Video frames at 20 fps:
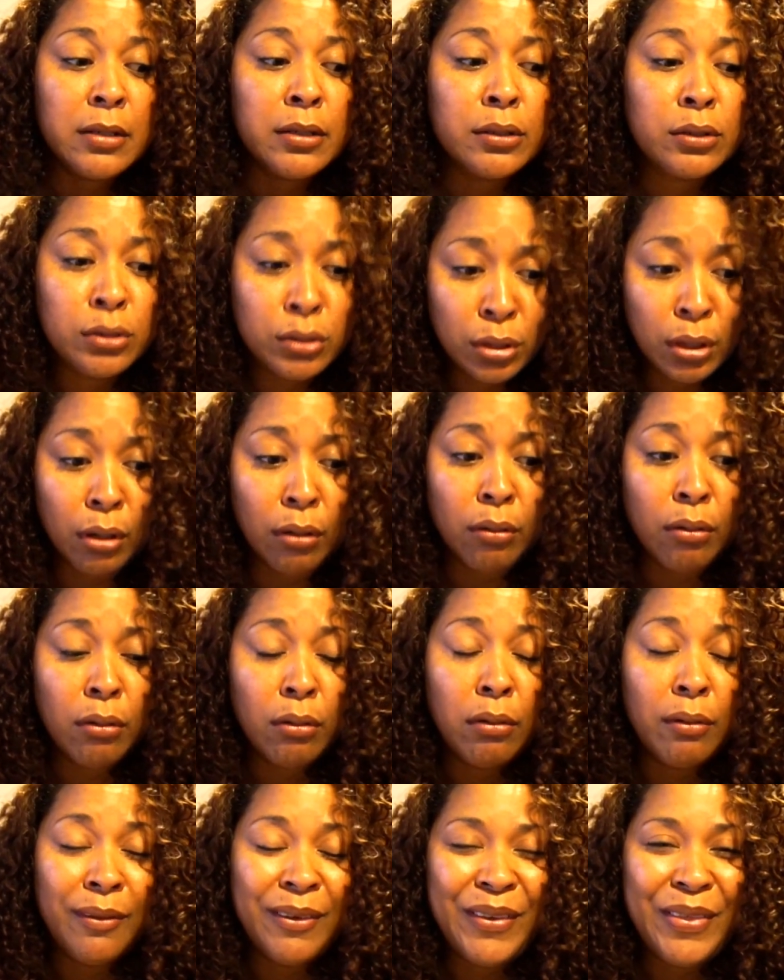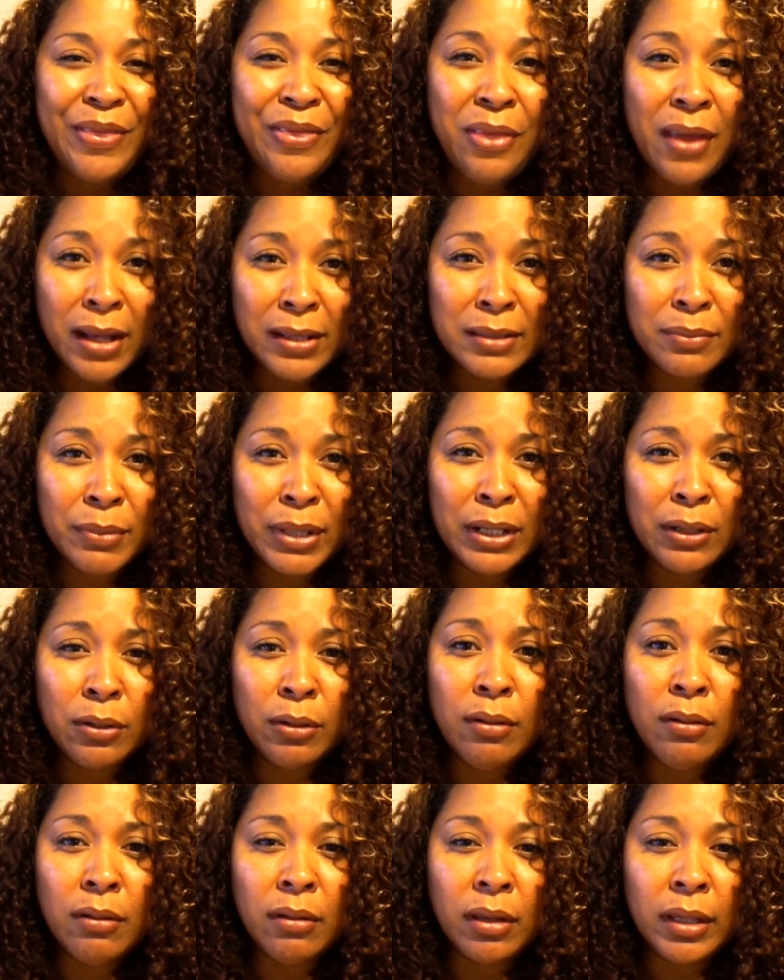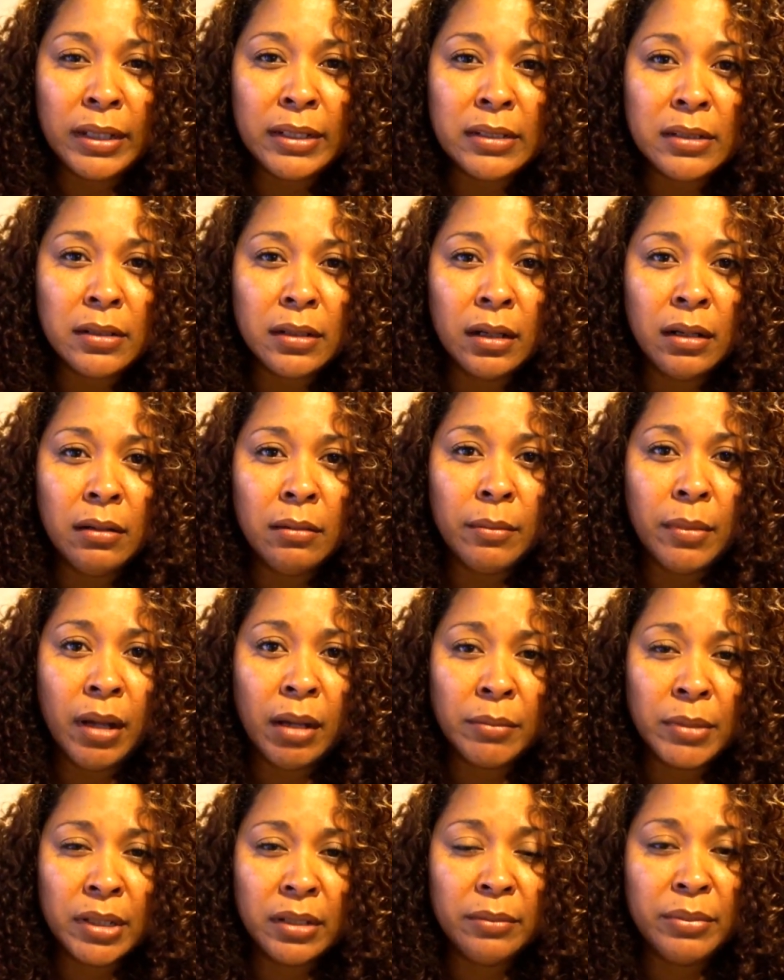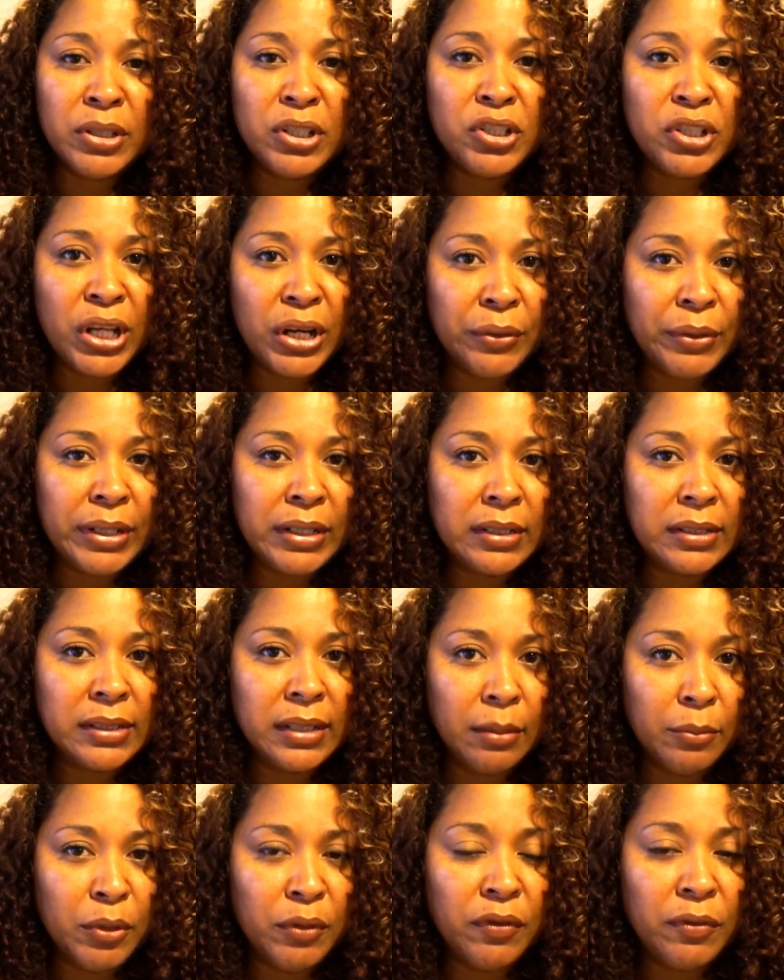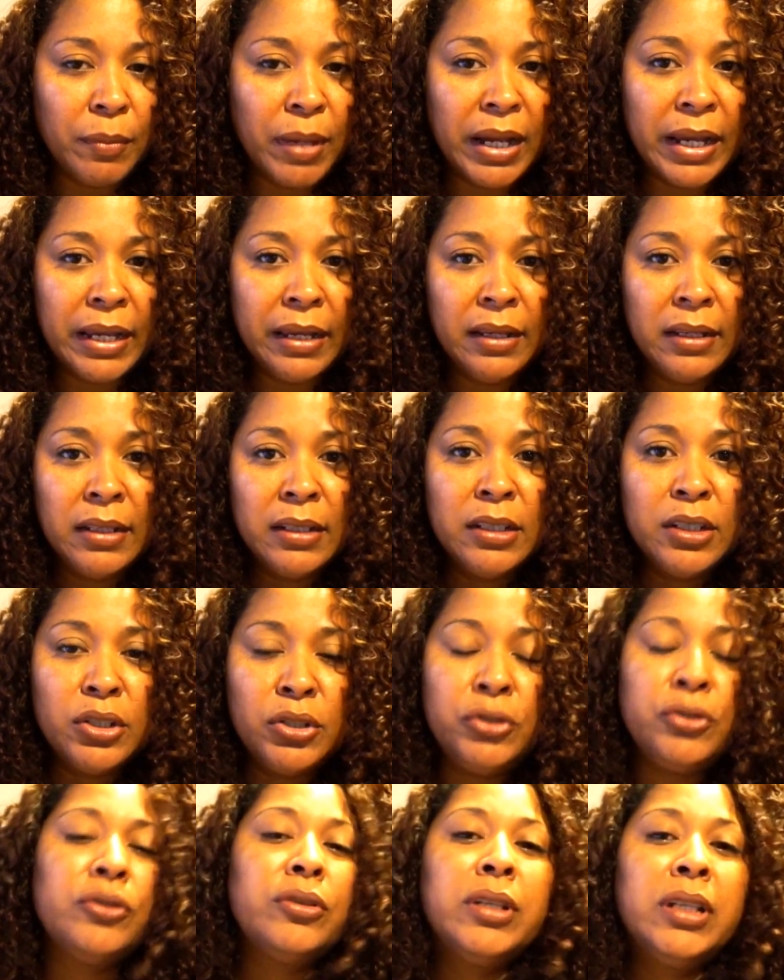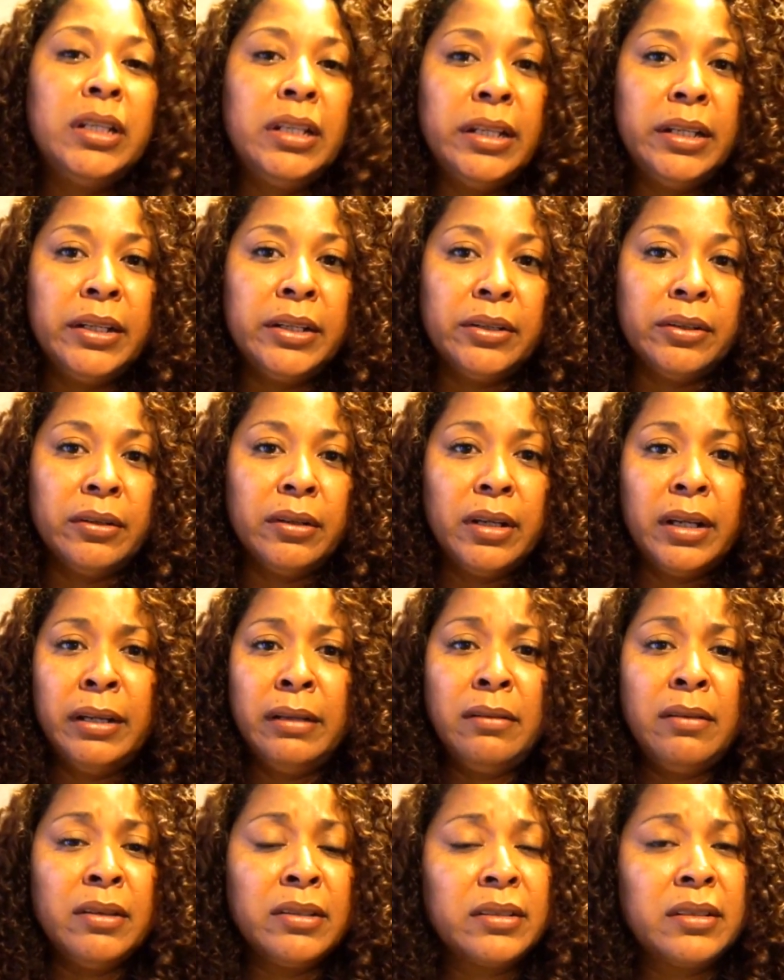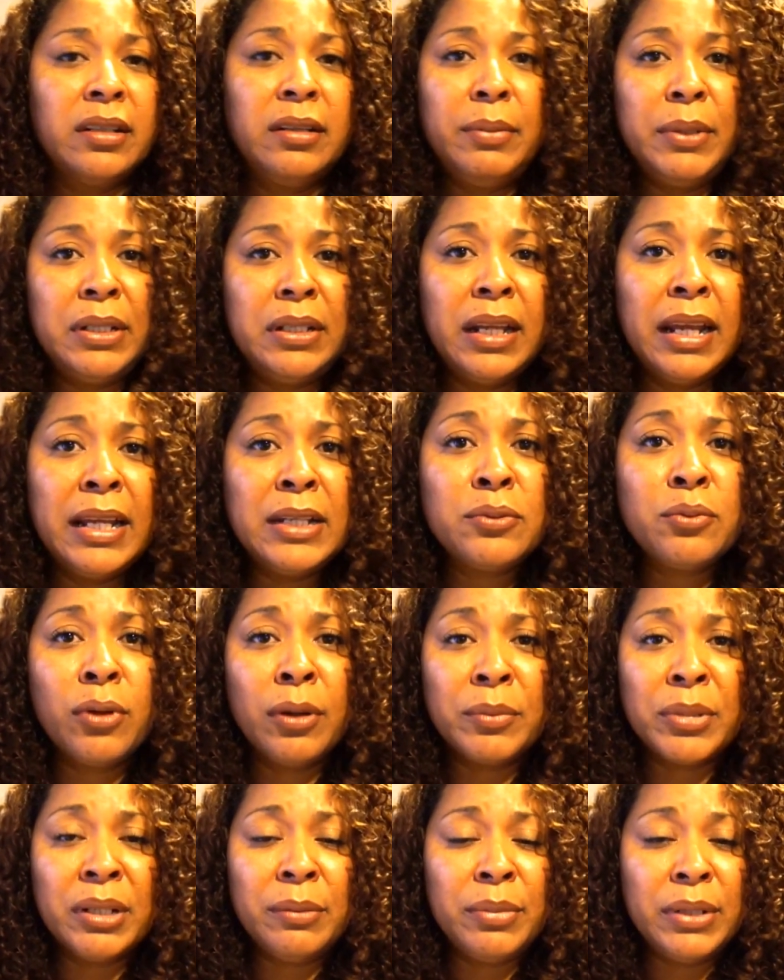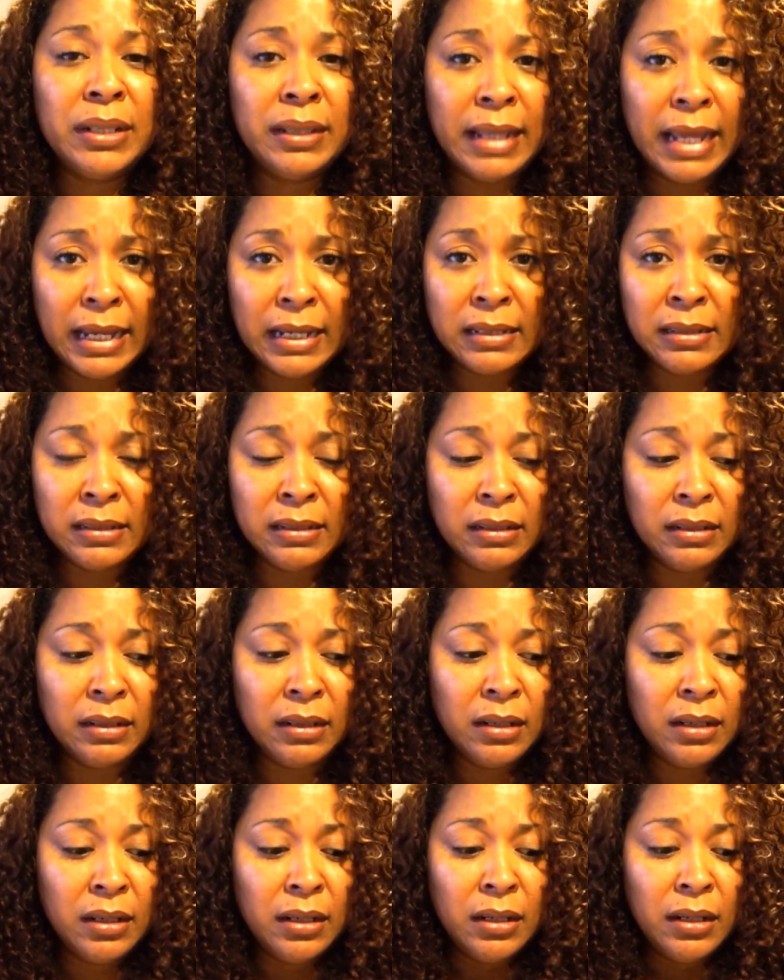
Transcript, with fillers: So that's my goal. And um, I'm going to be sharing some of my journey here. And there's going to be days where I'm going to be lazy.